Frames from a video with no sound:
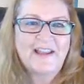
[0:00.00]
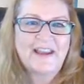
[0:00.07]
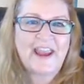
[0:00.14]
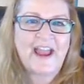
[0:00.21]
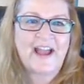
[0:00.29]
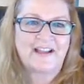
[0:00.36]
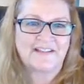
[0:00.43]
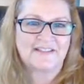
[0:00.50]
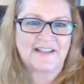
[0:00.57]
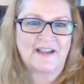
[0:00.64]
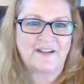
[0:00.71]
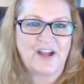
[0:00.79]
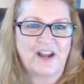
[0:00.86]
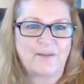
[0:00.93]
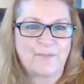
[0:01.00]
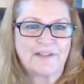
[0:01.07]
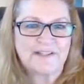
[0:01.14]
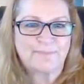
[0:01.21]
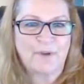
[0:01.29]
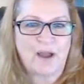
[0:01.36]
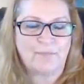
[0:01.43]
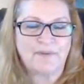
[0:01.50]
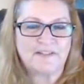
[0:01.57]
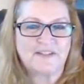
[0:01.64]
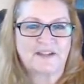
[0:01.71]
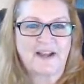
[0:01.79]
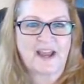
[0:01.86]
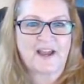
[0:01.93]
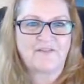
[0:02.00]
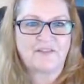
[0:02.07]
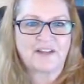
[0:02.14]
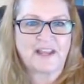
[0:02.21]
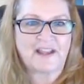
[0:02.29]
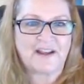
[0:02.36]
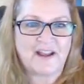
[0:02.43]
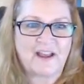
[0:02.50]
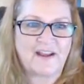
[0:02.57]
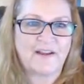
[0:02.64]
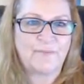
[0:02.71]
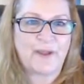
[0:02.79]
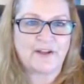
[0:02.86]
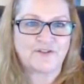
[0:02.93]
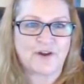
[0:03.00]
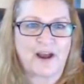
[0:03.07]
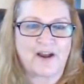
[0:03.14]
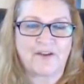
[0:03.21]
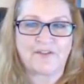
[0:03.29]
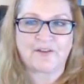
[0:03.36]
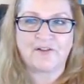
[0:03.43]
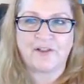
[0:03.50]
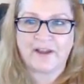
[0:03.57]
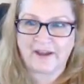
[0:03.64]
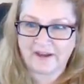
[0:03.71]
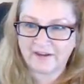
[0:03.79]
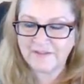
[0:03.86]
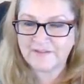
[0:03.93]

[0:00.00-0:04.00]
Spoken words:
Yes, Anonymous Bob is going to have to get Honey Badger out of the clink.